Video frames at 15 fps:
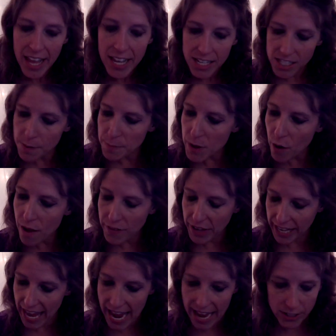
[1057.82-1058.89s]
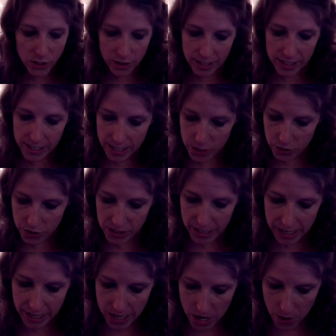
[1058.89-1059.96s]
Some of you have a Cancer that's
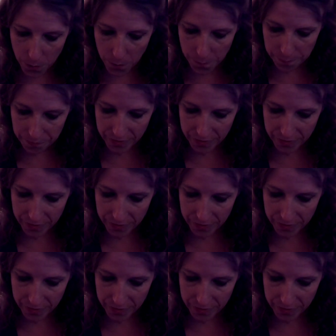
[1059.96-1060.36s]
interested in you.